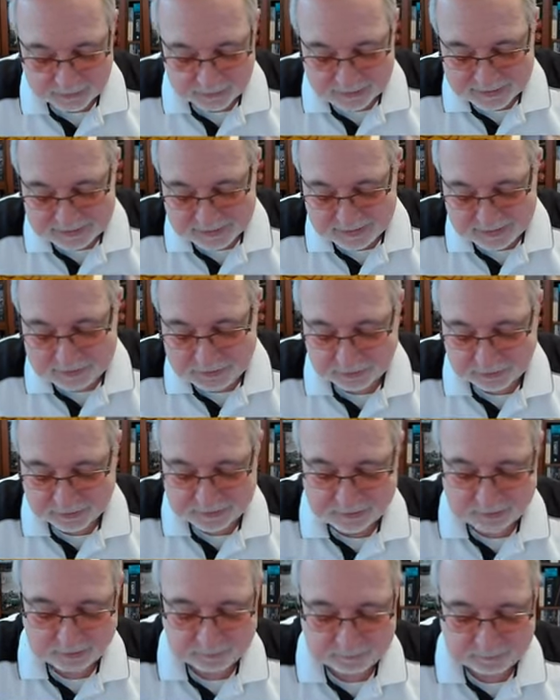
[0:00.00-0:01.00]
So that's
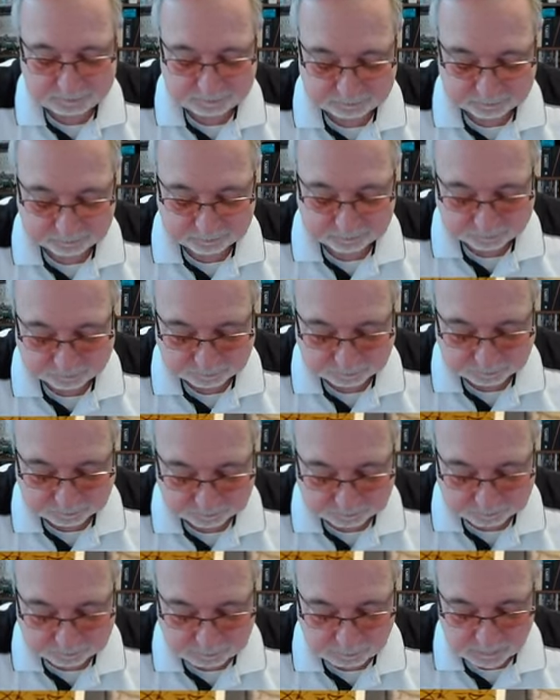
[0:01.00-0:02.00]
interesting.
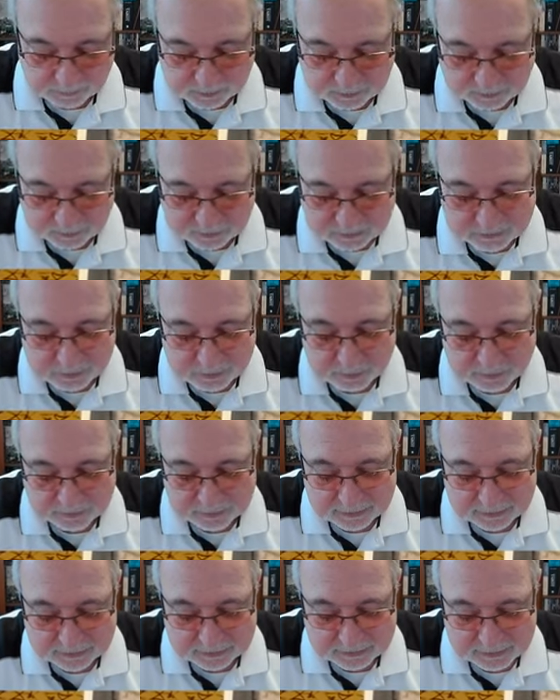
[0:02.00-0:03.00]
So let's
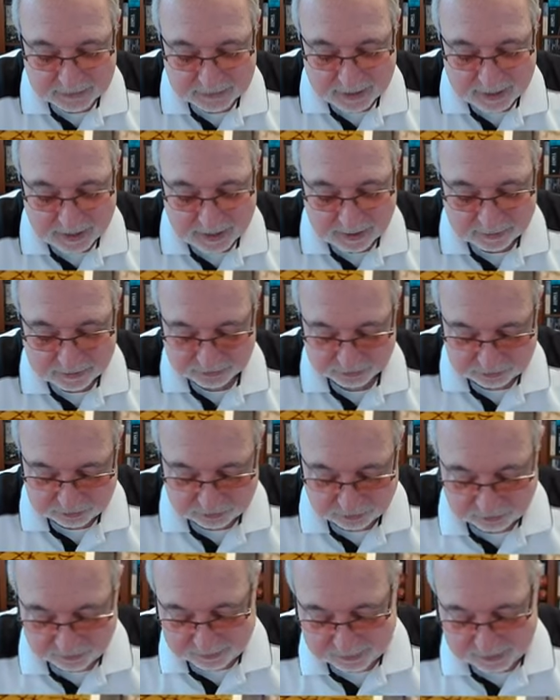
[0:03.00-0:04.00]
see what this, how
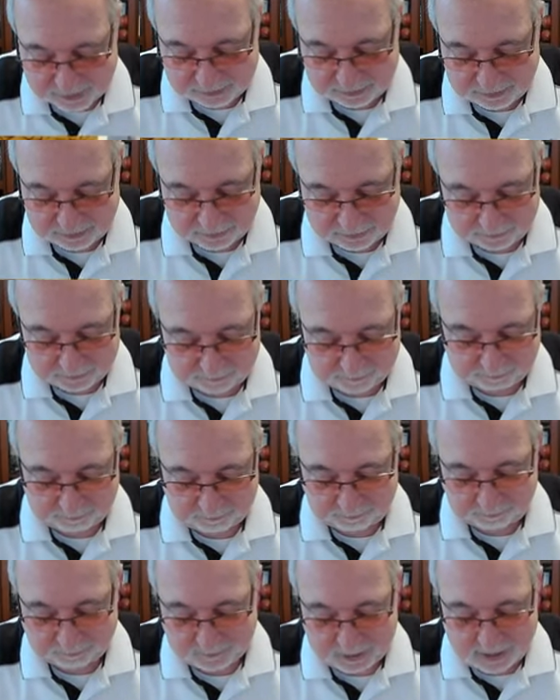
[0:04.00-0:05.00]
this turns out here.
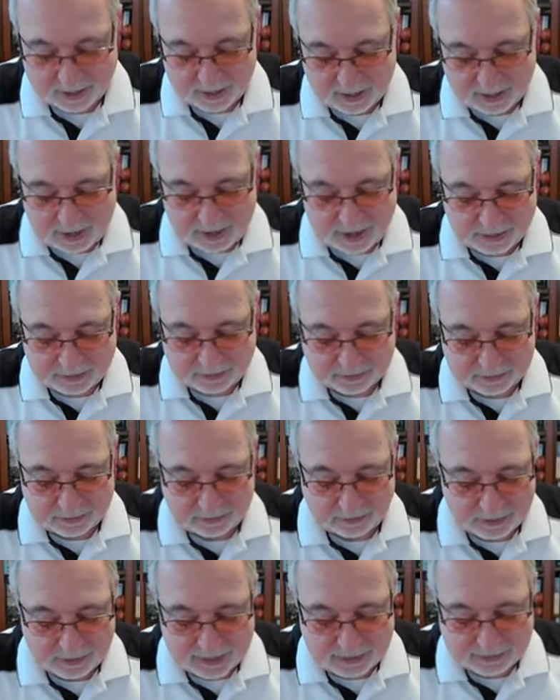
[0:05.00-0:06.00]
And
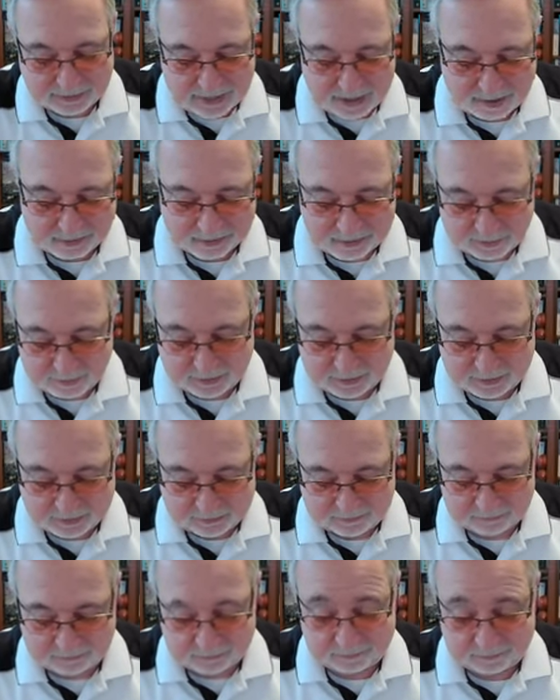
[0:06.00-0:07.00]
then the likely outcome
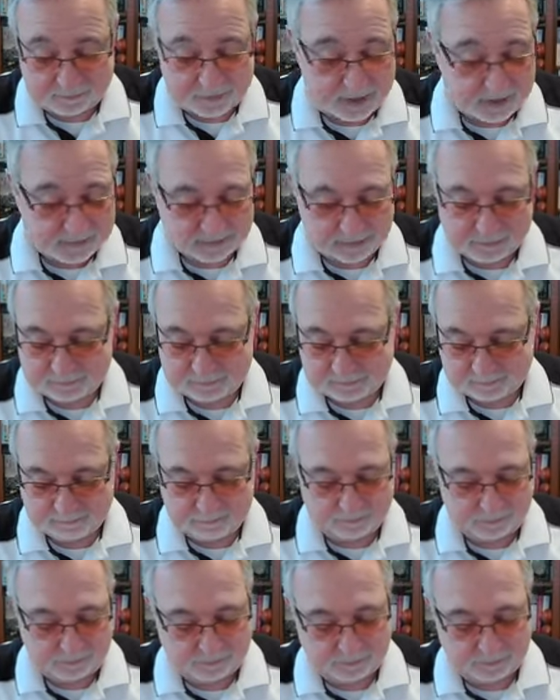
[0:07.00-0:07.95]
of this for Fazza